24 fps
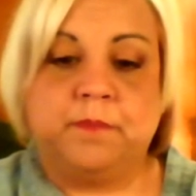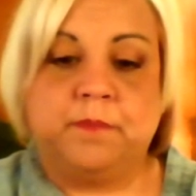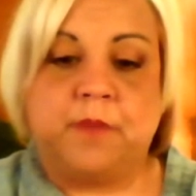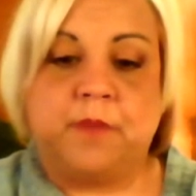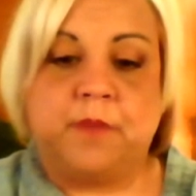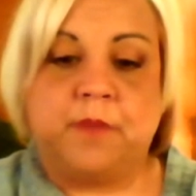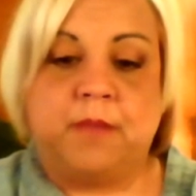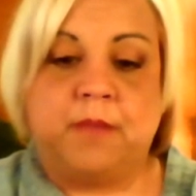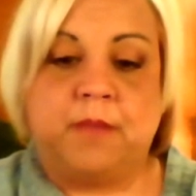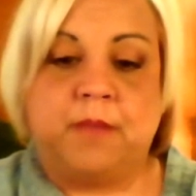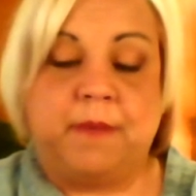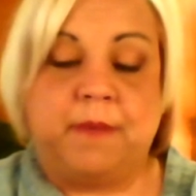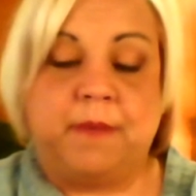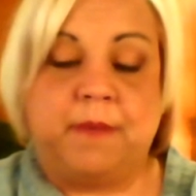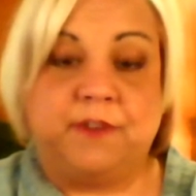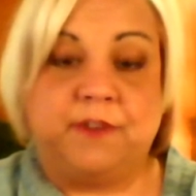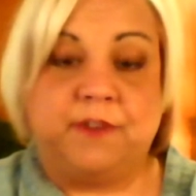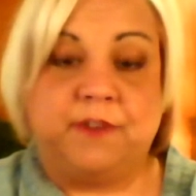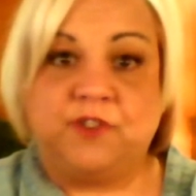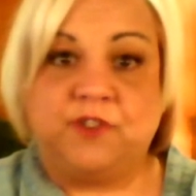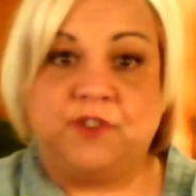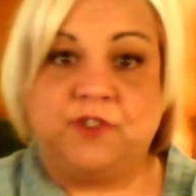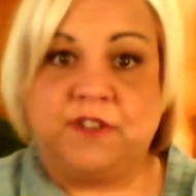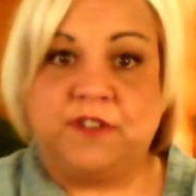maybe it
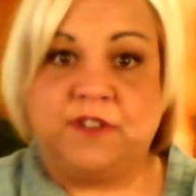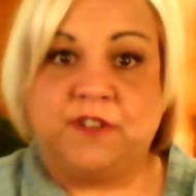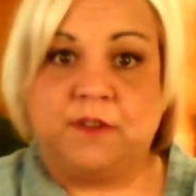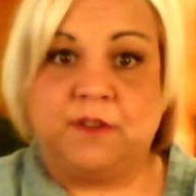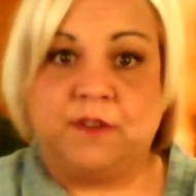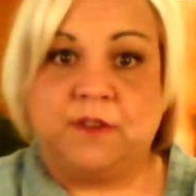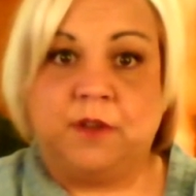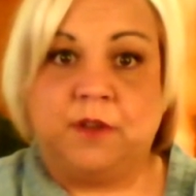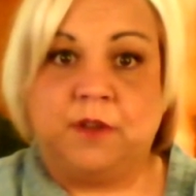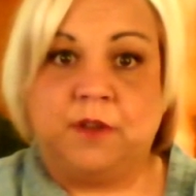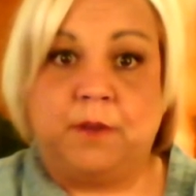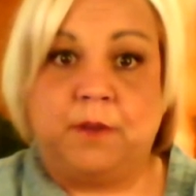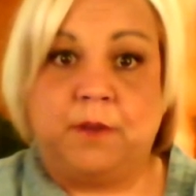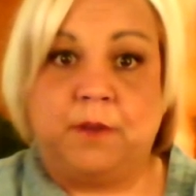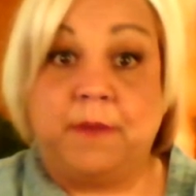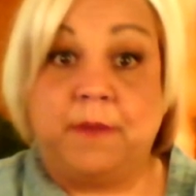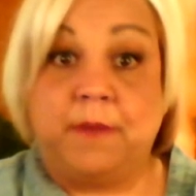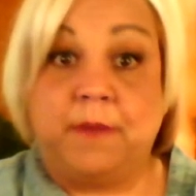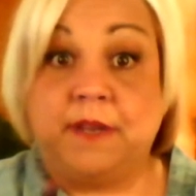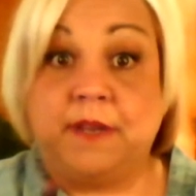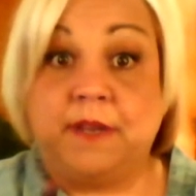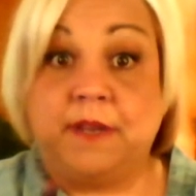just isn't, maybe it